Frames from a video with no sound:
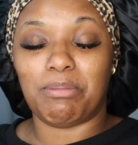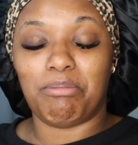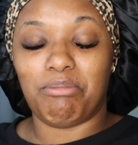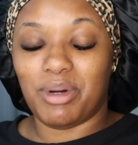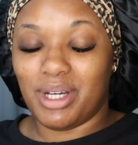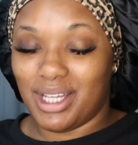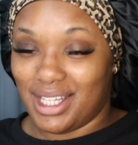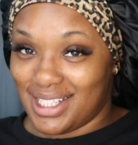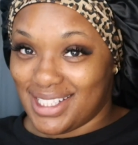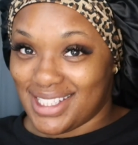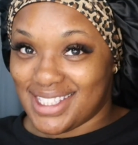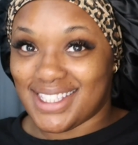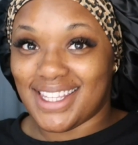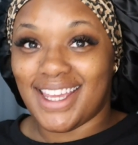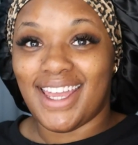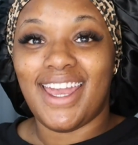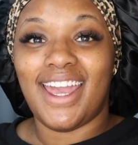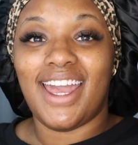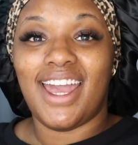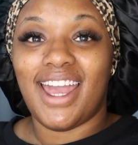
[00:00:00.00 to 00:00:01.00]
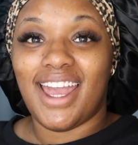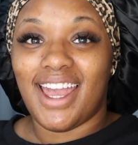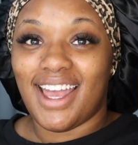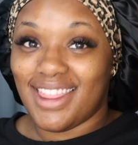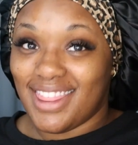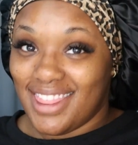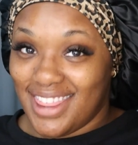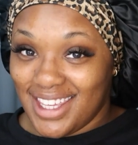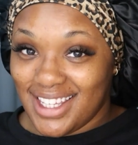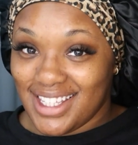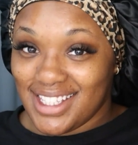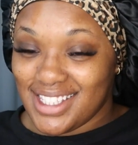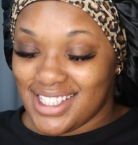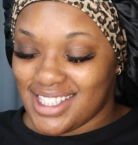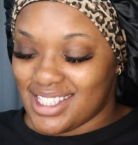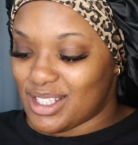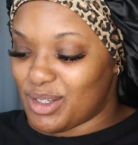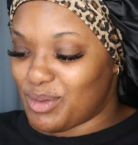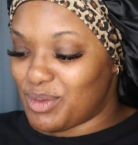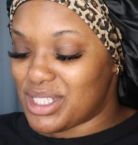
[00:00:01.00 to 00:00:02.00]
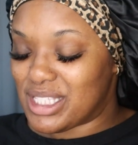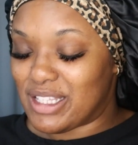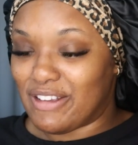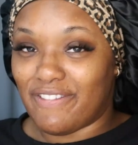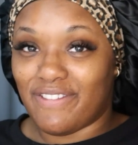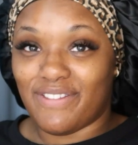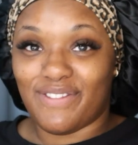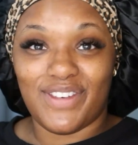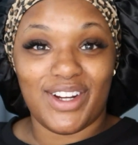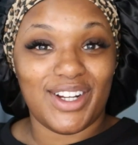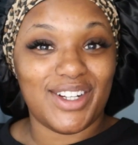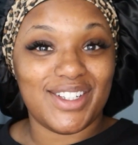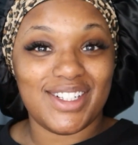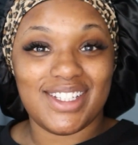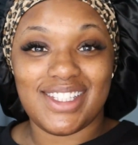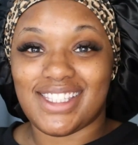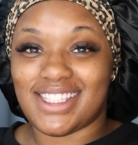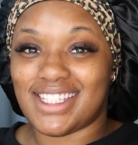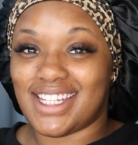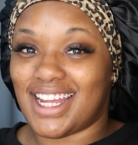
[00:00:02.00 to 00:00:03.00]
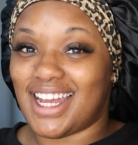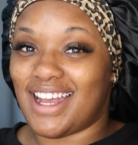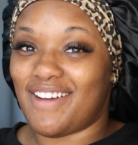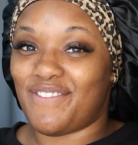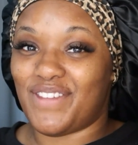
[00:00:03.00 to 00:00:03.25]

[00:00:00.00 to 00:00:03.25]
But this was the first